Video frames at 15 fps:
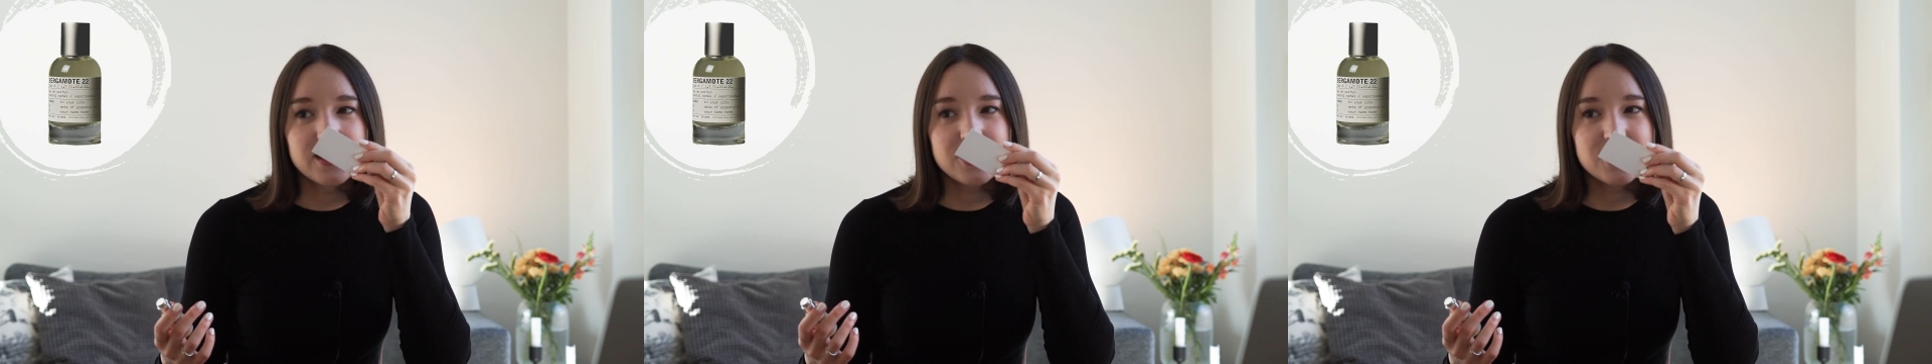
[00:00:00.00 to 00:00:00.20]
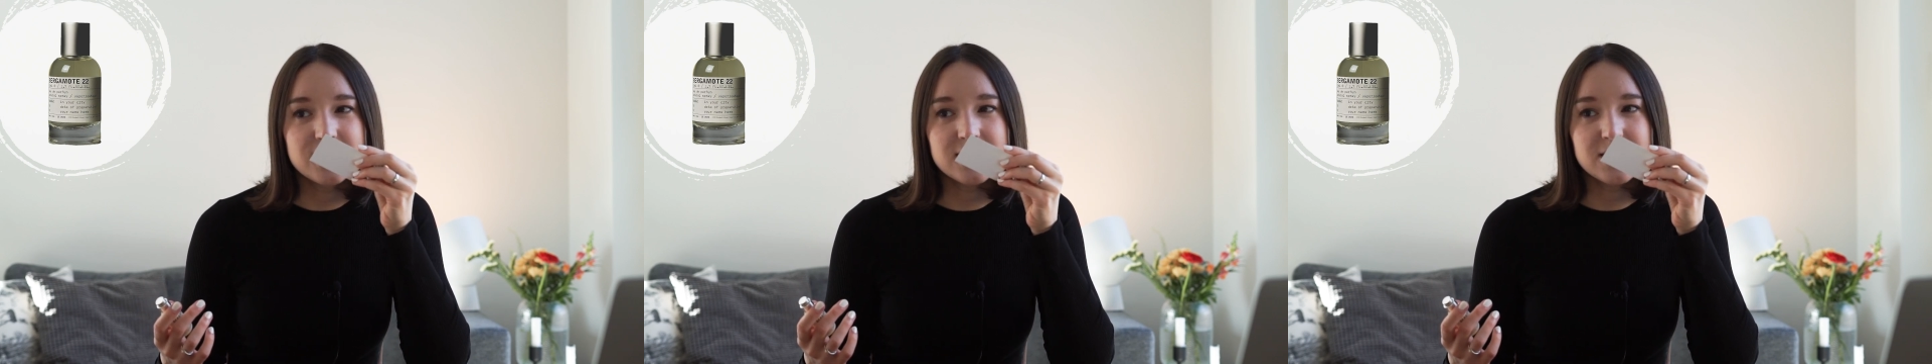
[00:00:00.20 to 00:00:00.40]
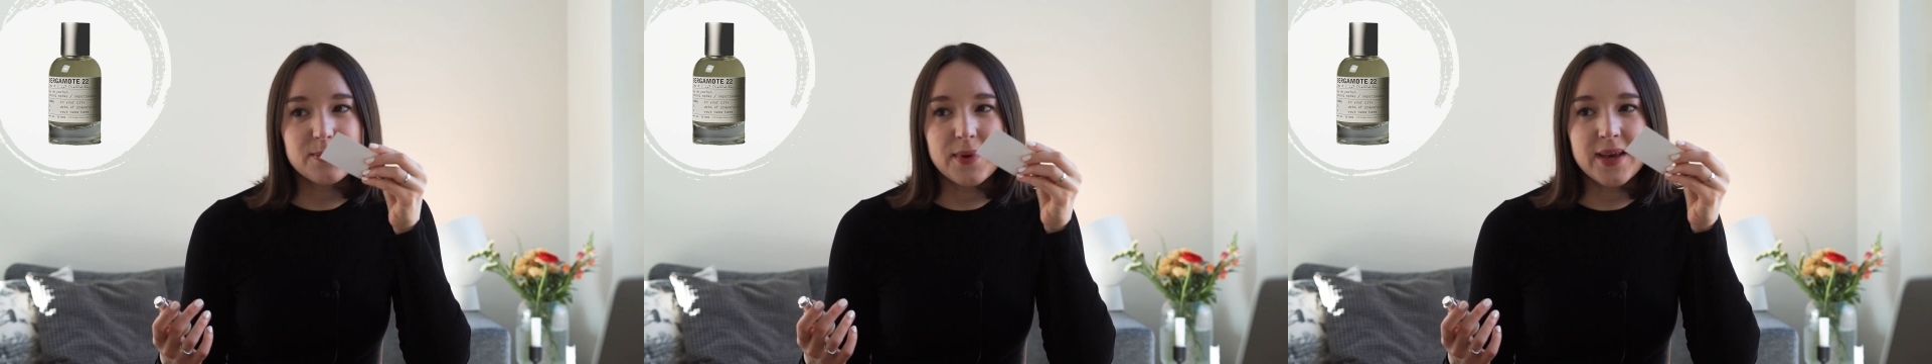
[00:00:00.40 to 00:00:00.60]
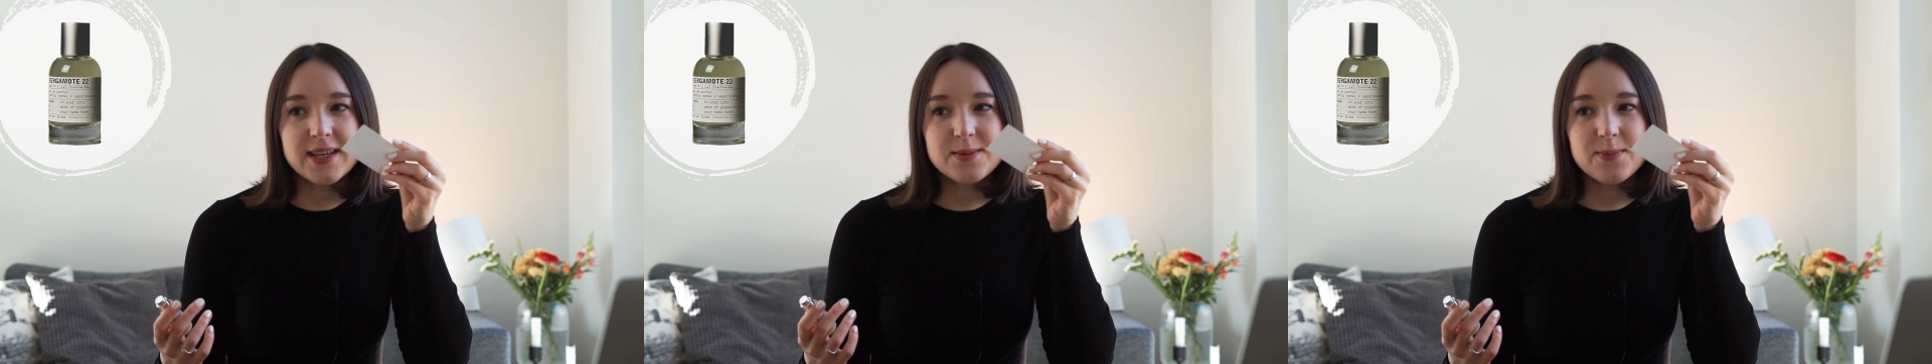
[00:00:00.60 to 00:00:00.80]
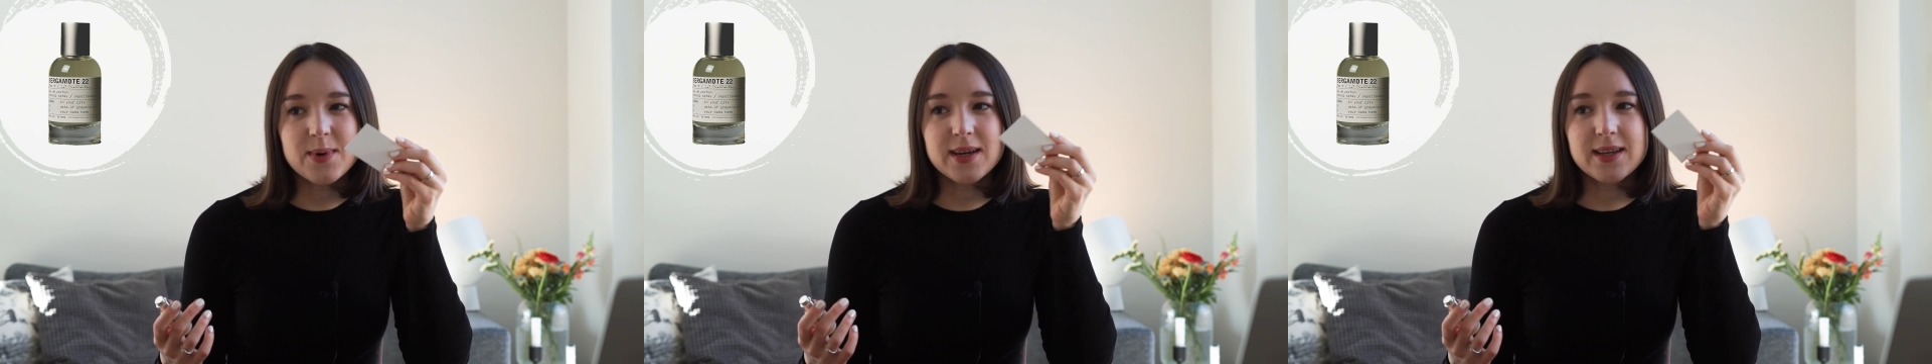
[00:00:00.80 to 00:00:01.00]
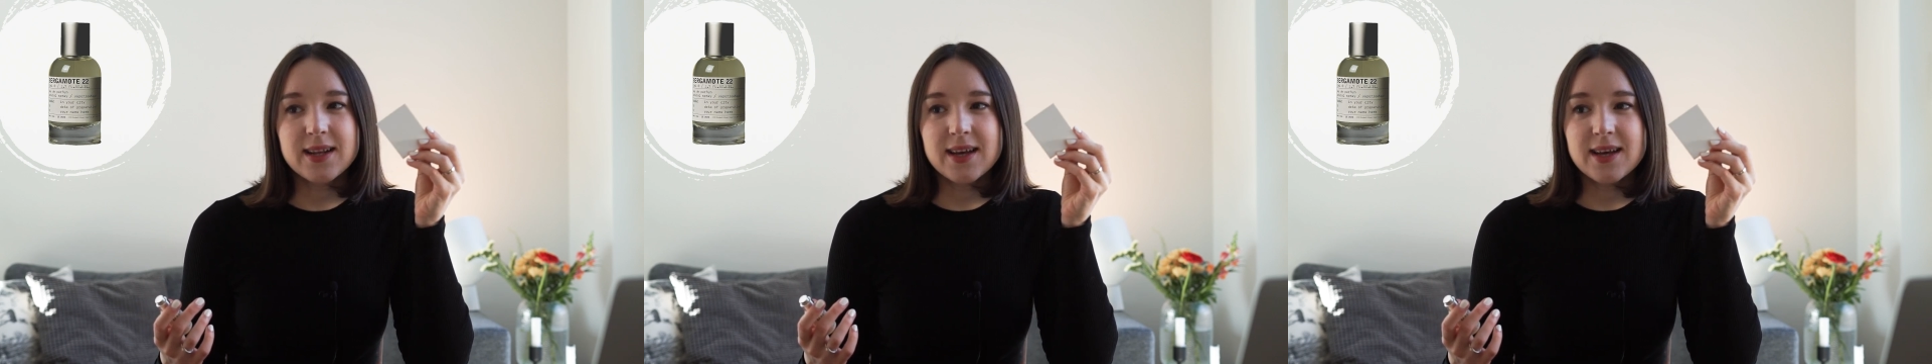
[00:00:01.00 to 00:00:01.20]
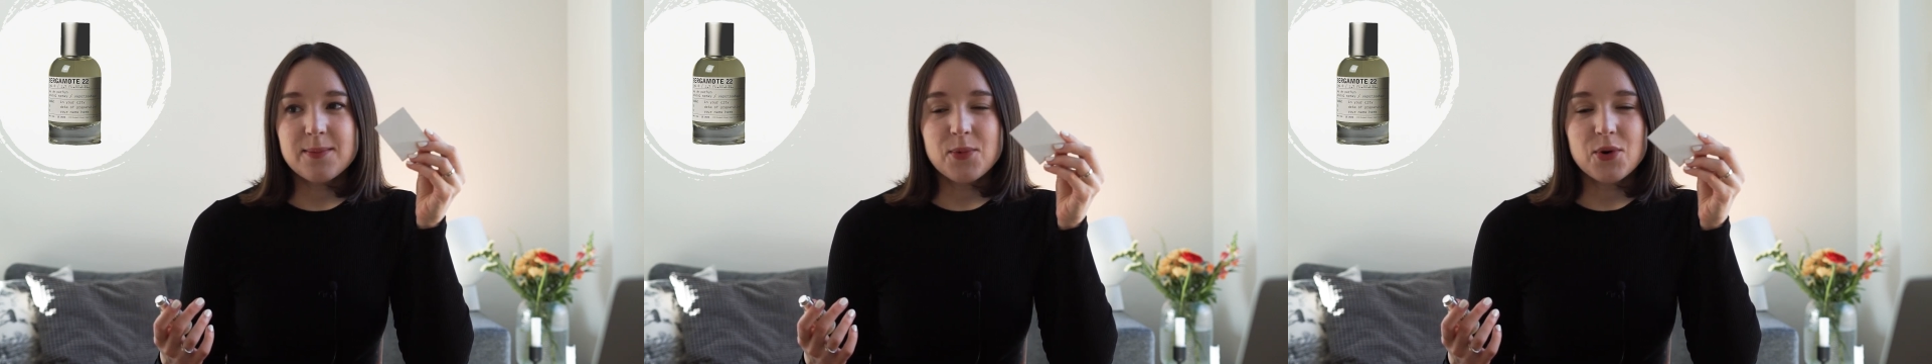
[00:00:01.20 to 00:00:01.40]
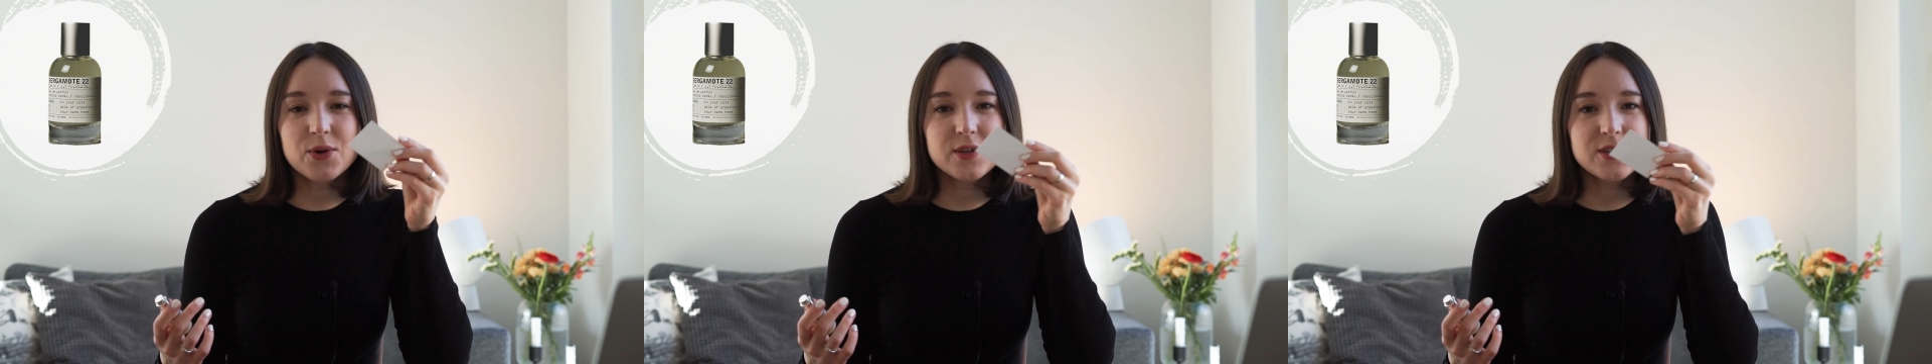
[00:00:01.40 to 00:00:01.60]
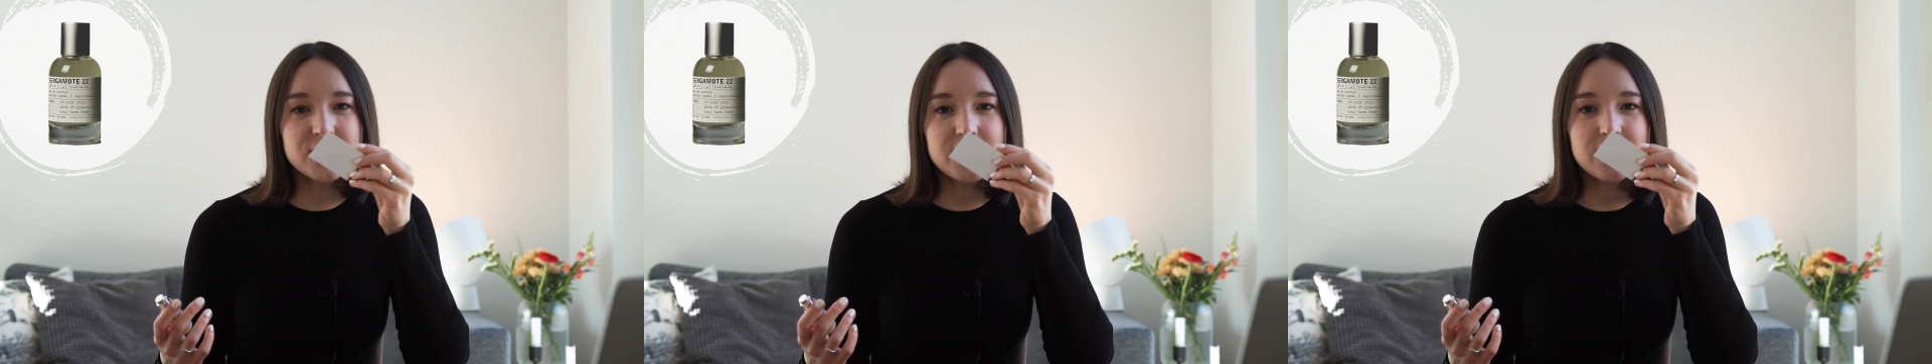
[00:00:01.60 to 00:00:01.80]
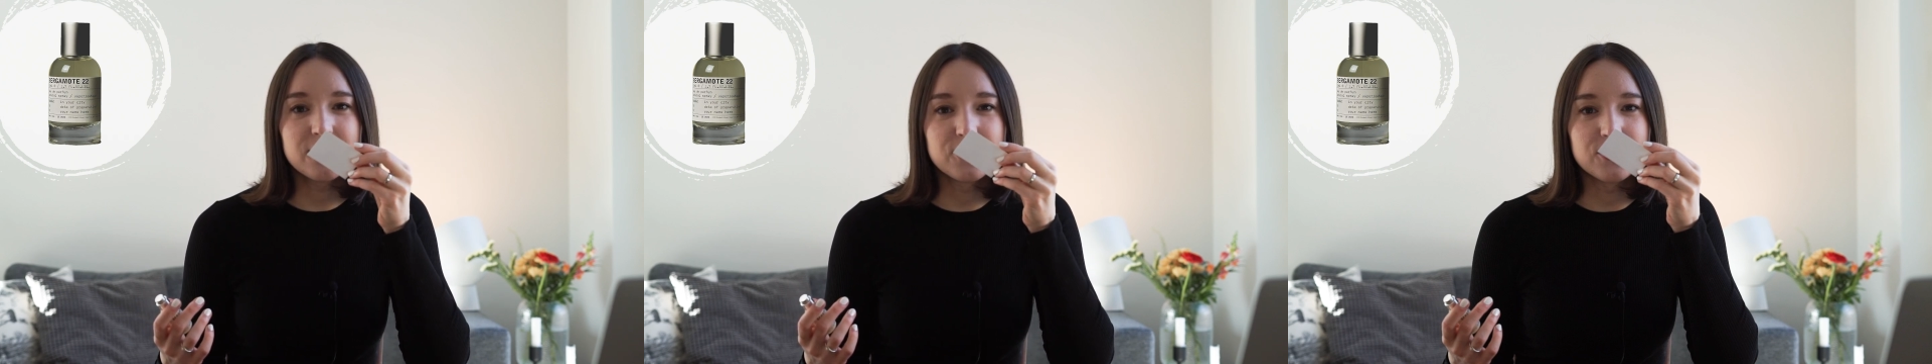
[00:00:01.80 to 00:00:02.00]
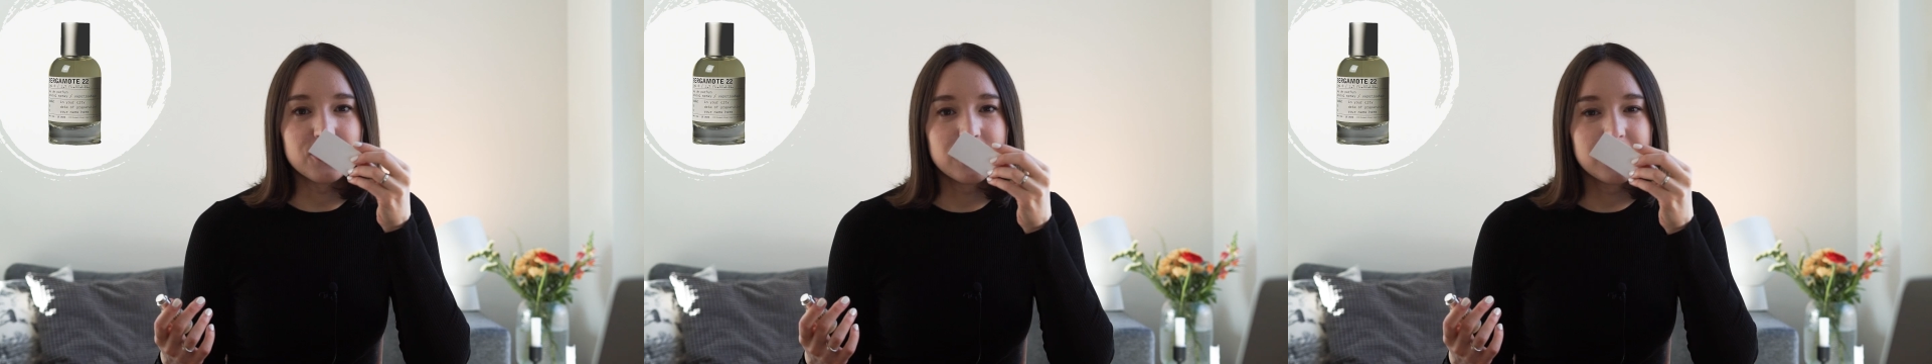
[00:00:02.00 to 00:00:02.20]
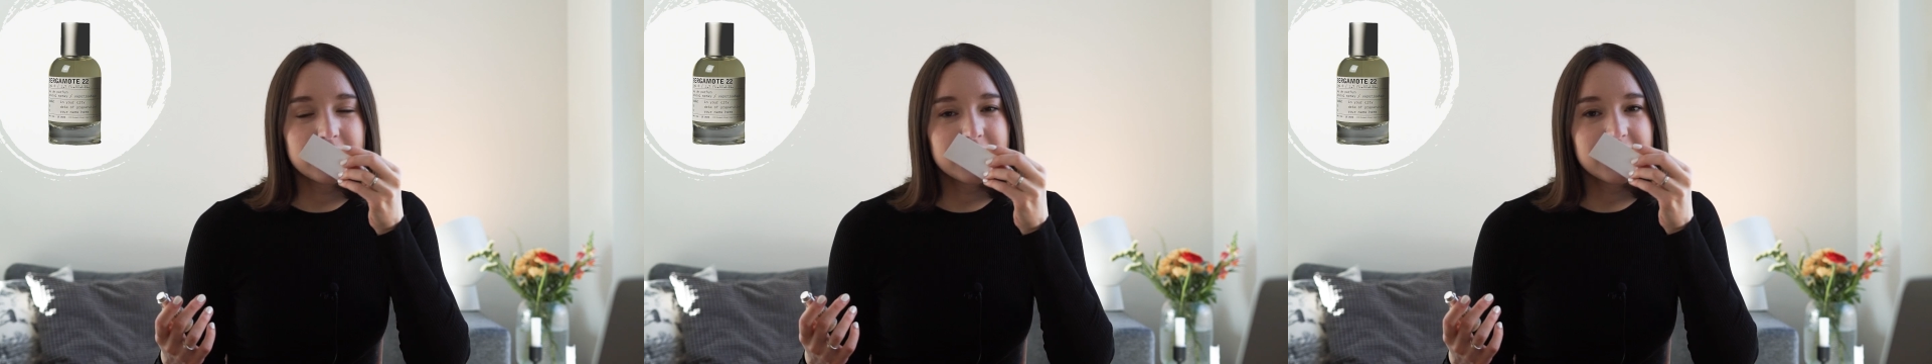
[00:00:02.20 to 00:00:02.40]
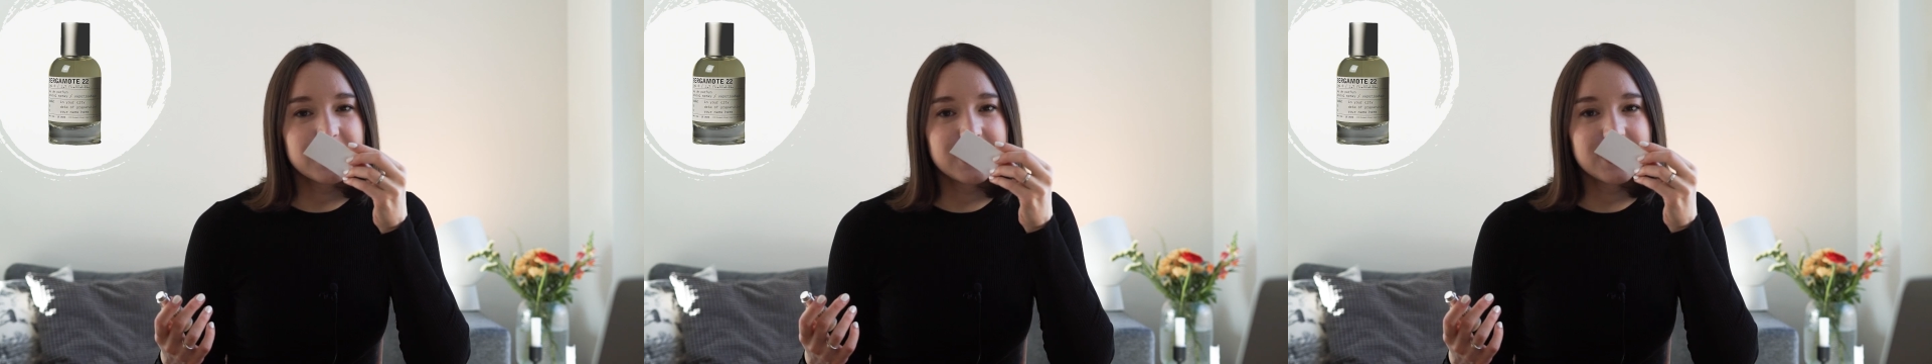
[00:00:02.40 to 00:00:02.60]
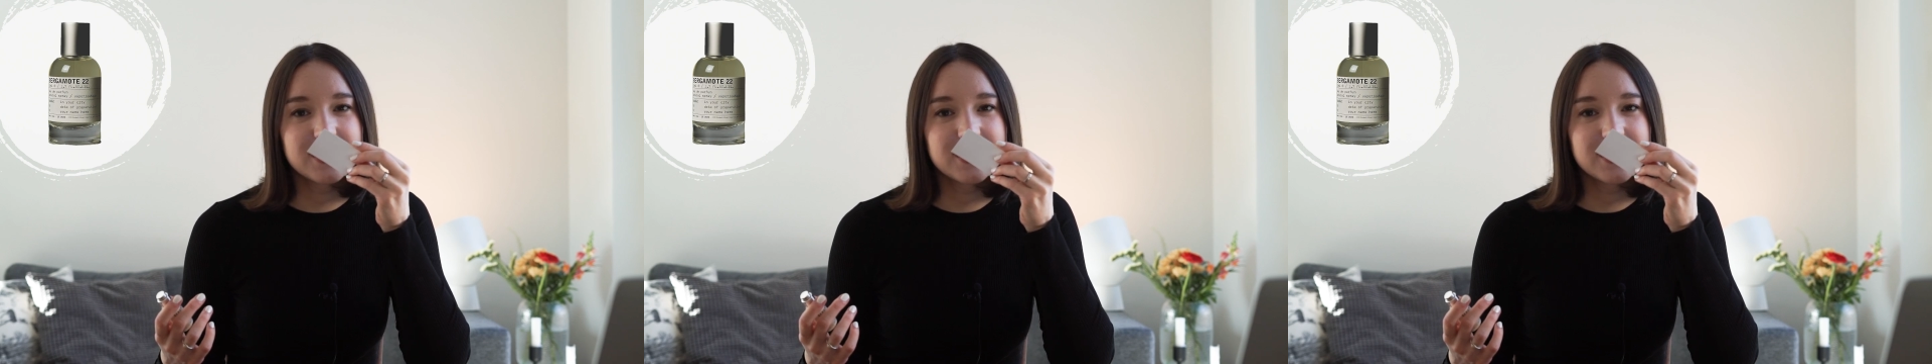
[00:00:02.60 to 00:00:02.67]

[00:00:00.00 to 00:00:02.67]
Just makes my day more cheerful.